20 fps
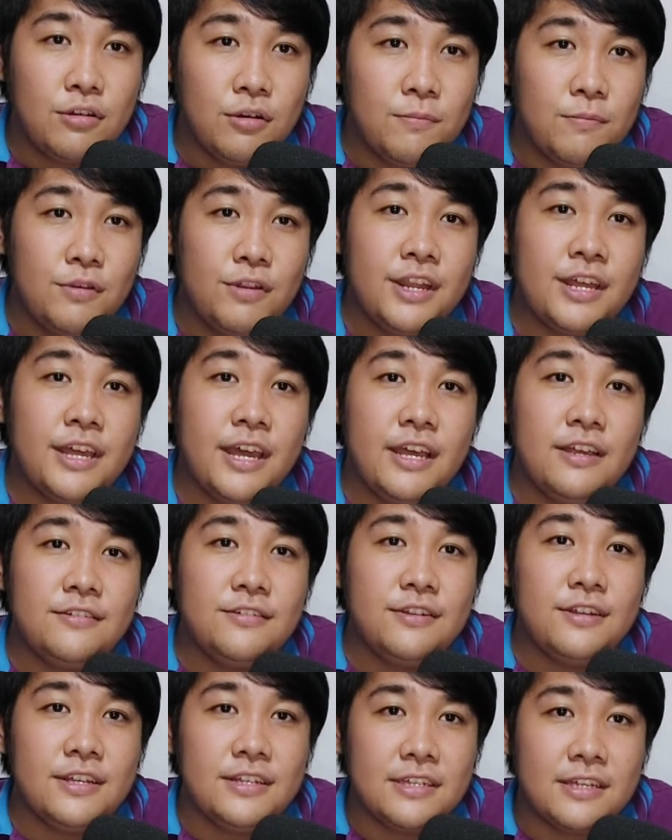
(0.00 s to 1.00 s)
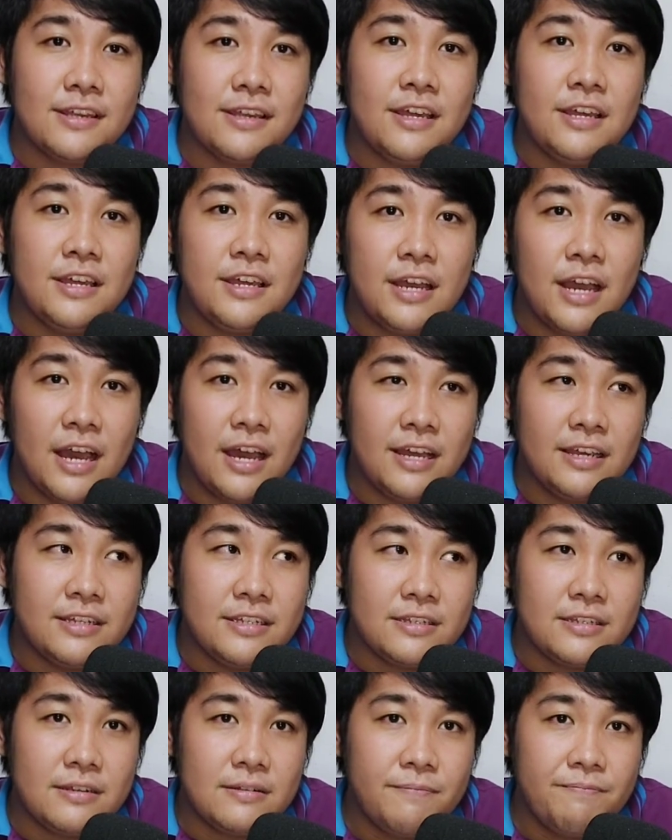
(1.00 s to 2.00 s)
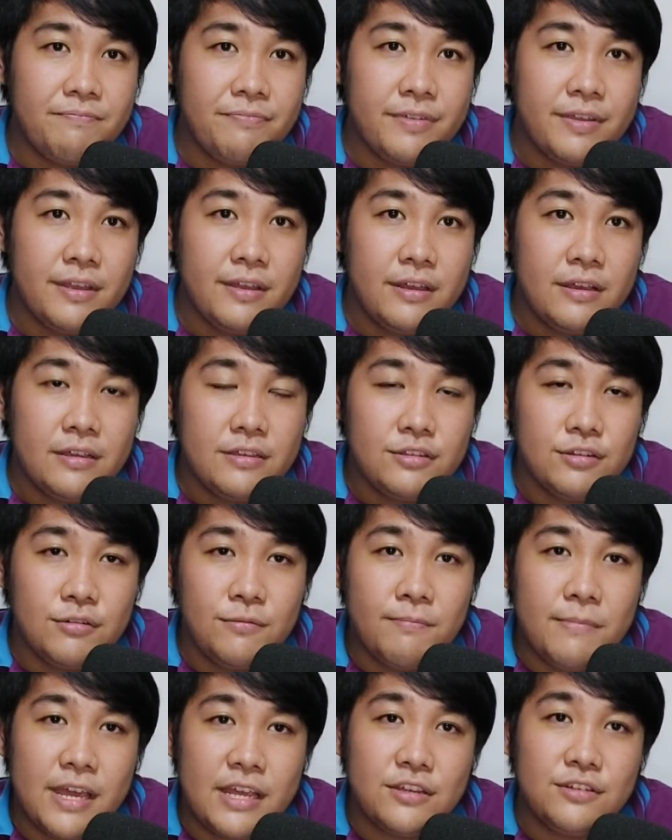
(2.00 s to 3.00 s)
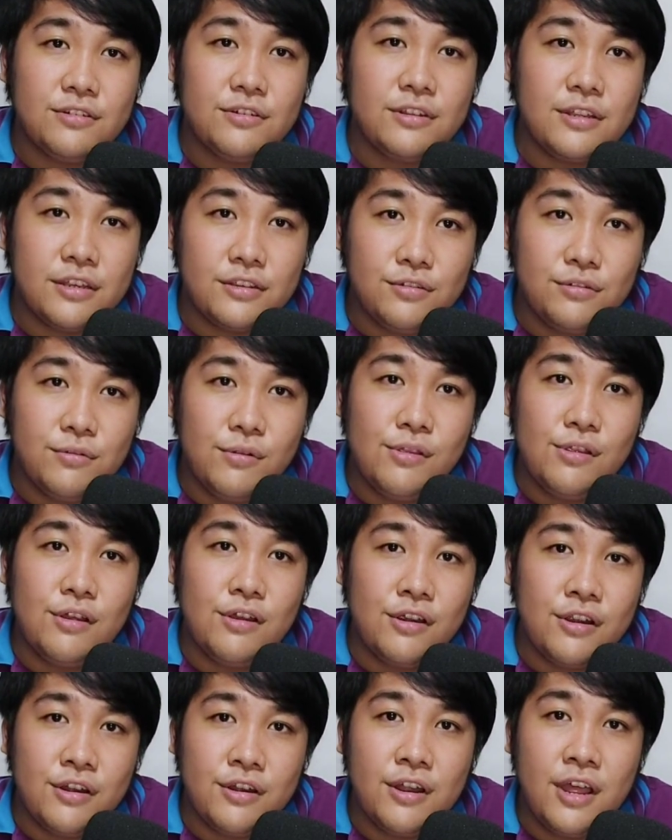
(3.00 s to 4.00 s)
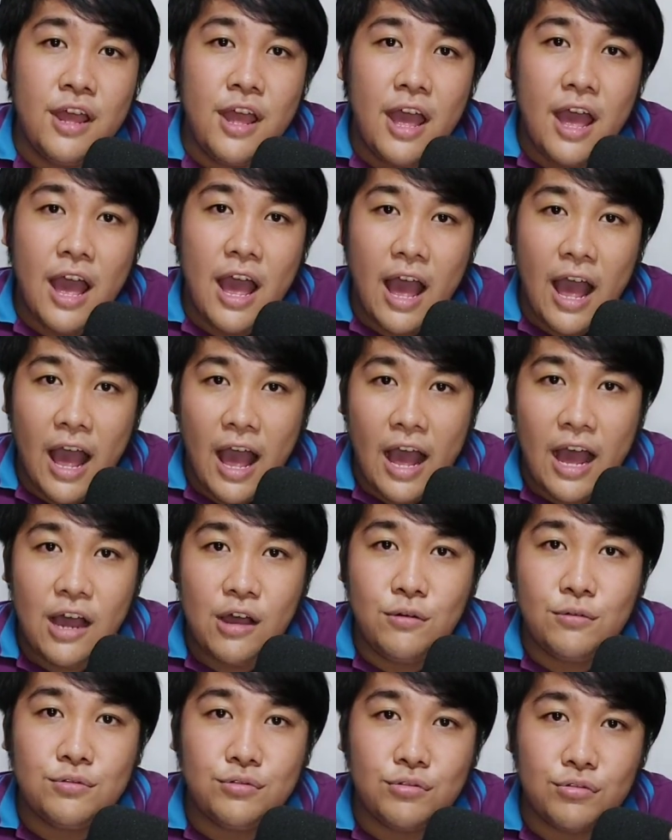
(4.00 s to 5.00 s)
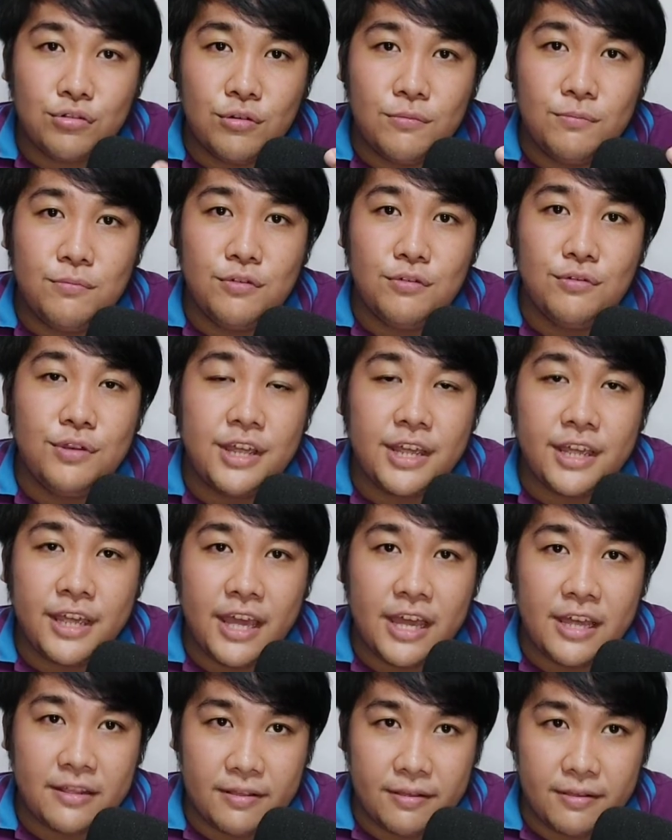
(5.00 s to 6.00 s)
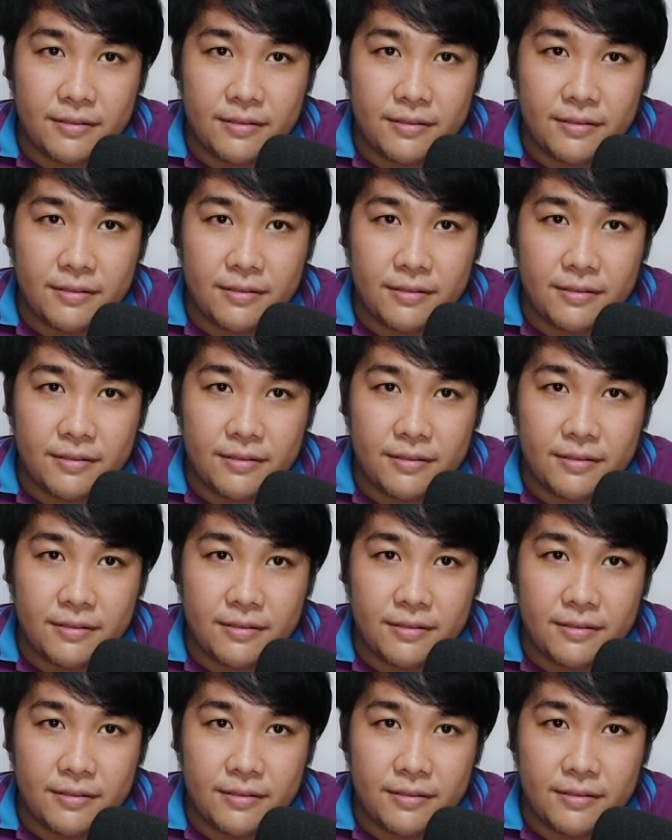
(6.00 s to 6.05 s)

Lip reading: communication is key, guys. So make sure that you learn how to communicate.